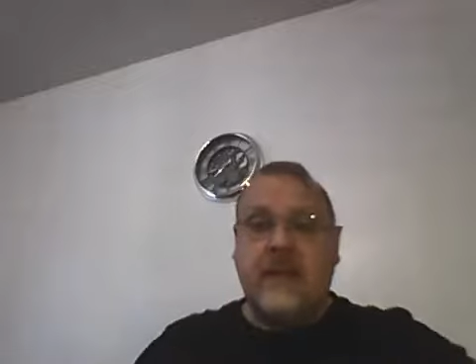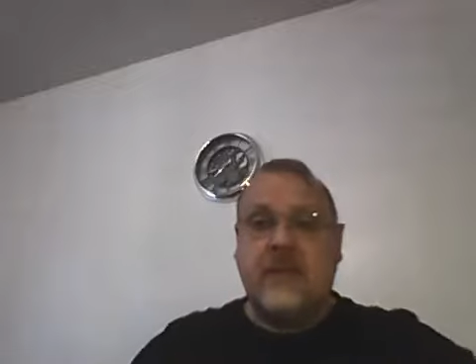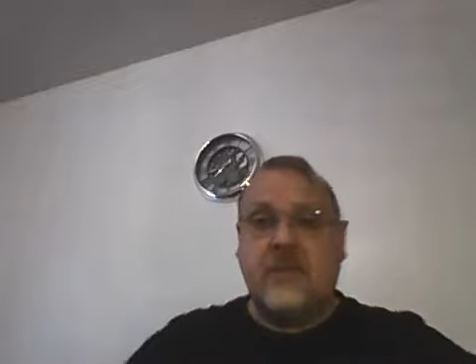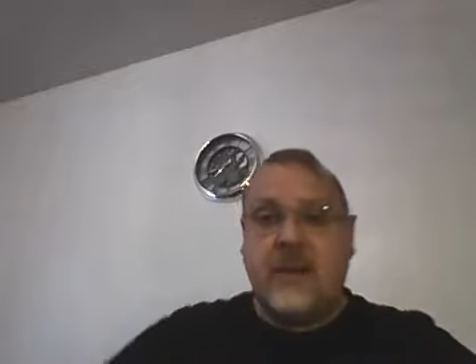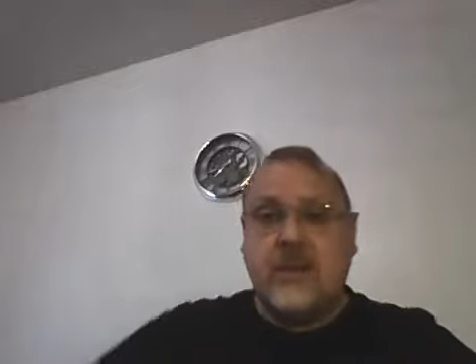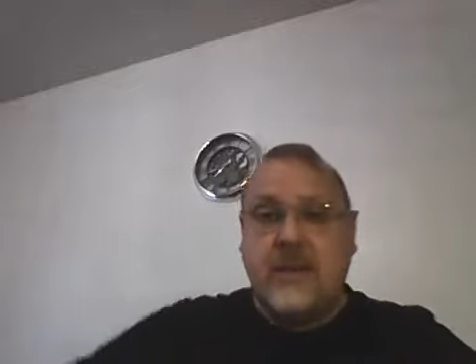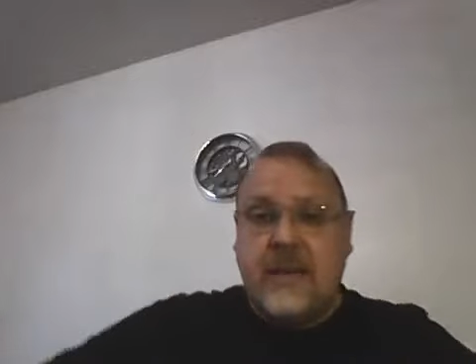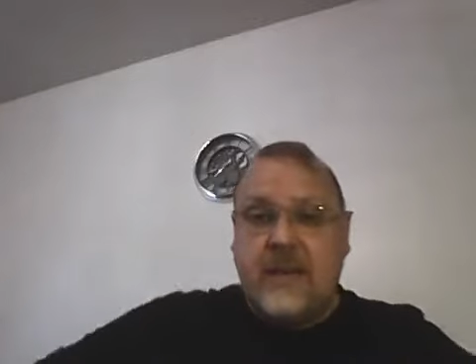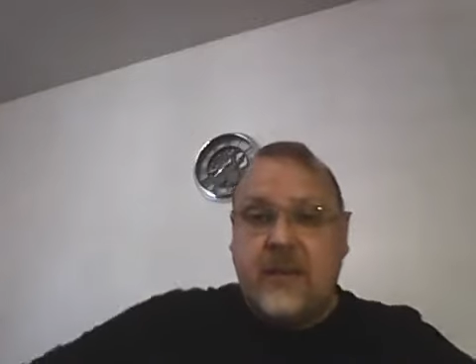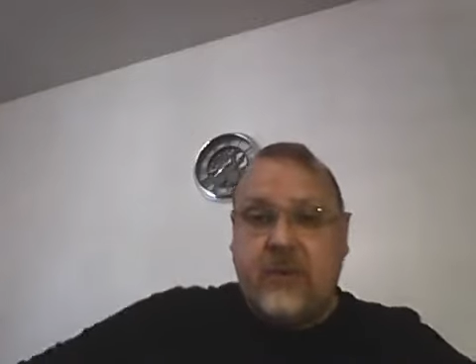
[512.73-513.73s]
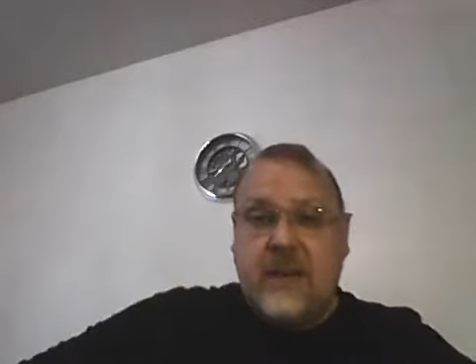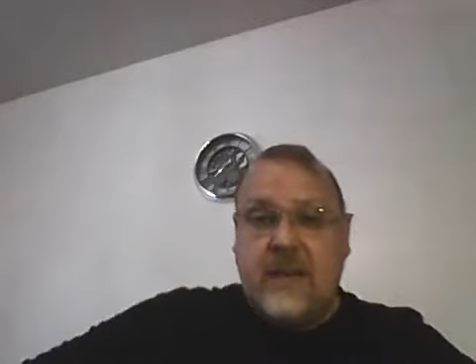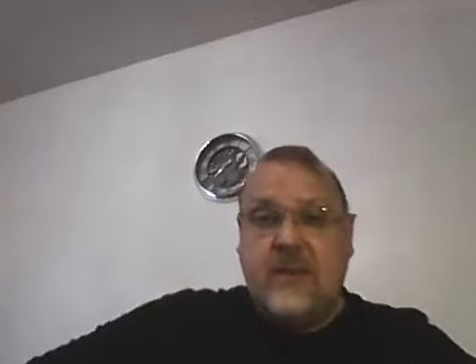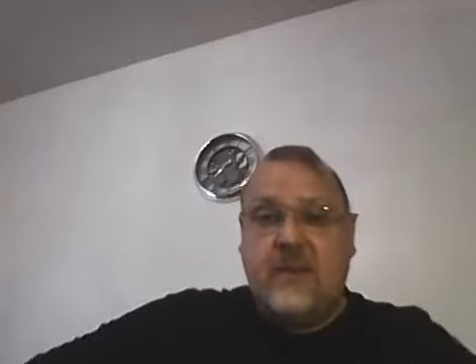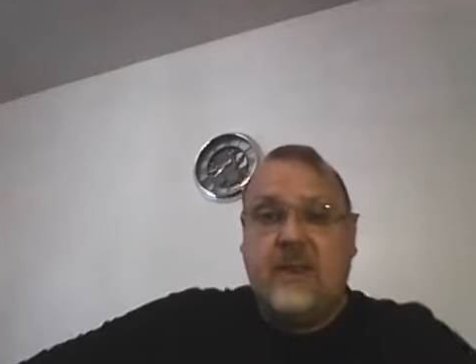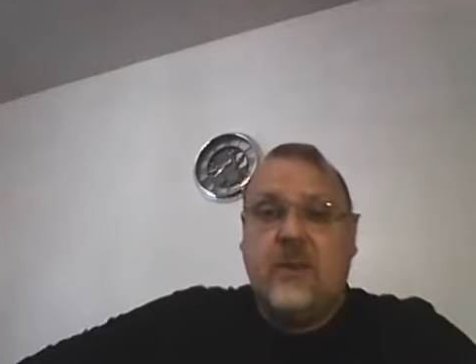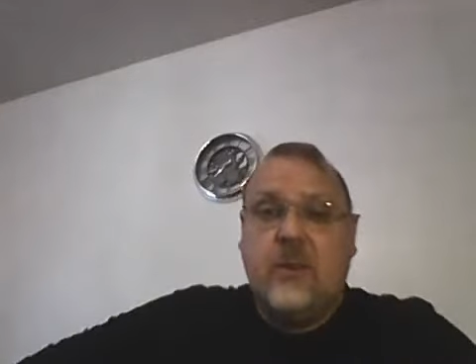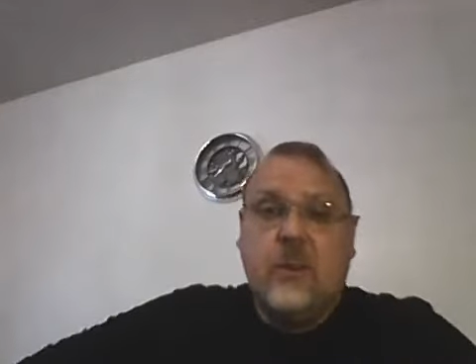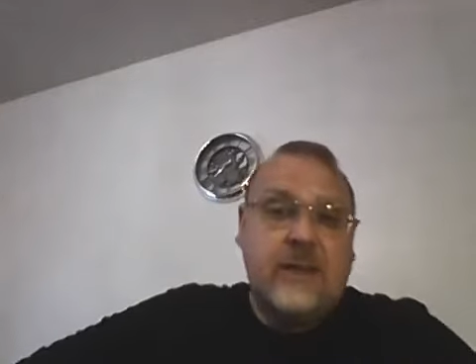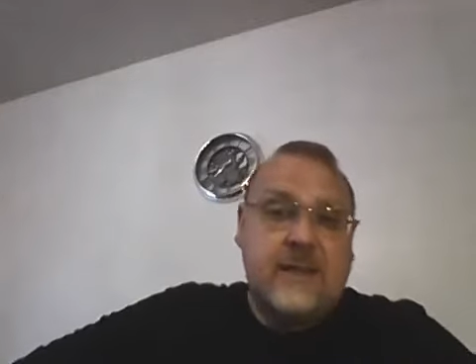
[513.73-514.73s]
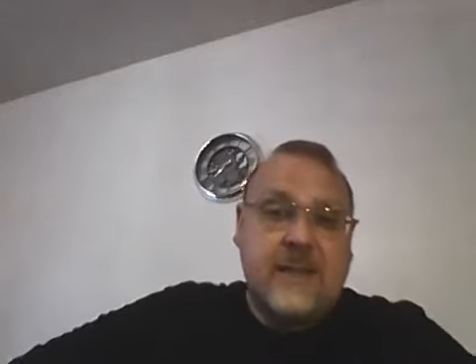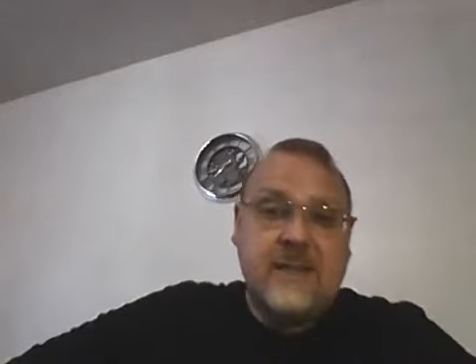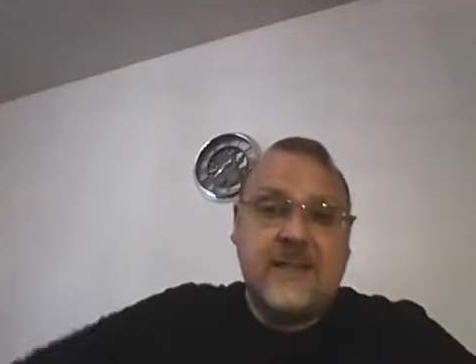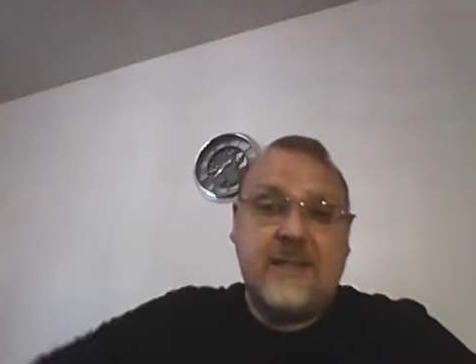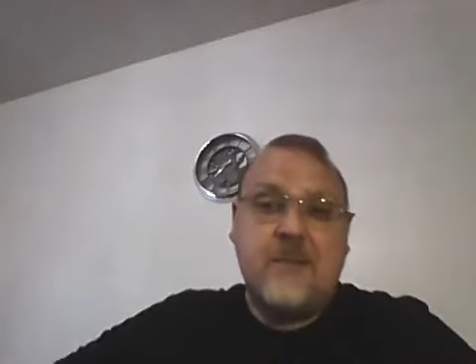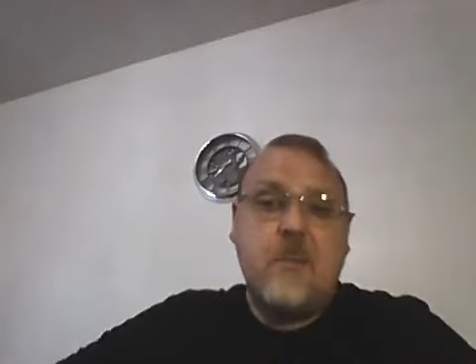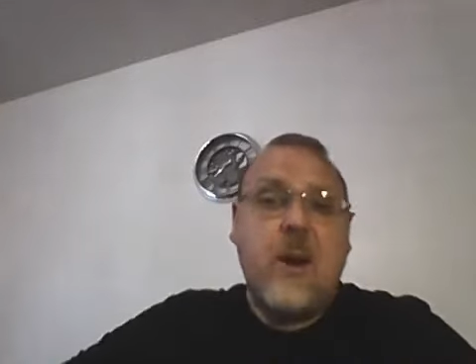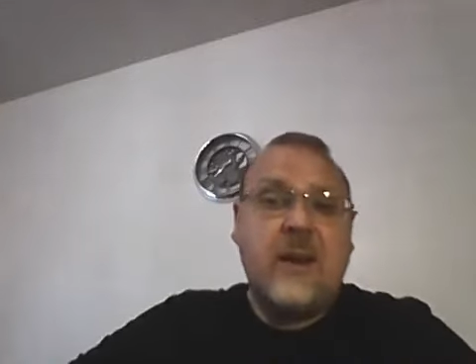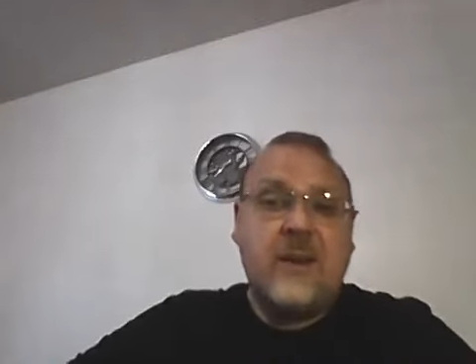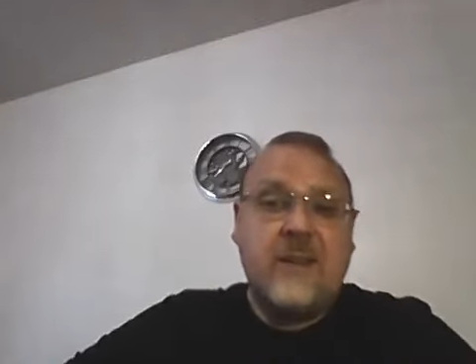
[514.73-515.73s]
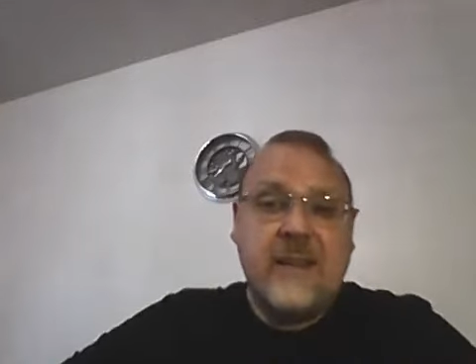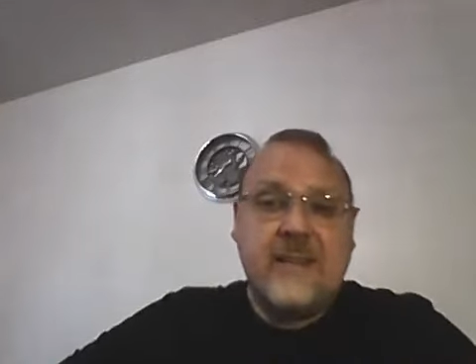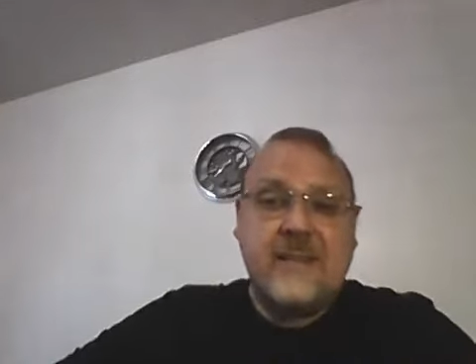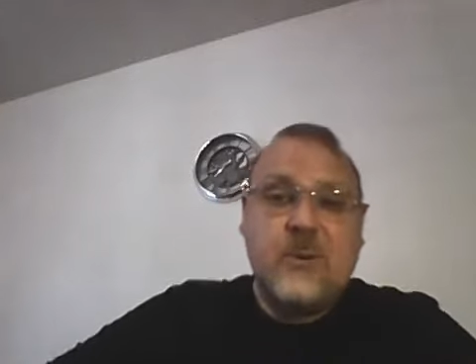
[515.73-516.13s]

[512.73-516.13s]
strangely enough, the, the, the world doesn't seem to mind this.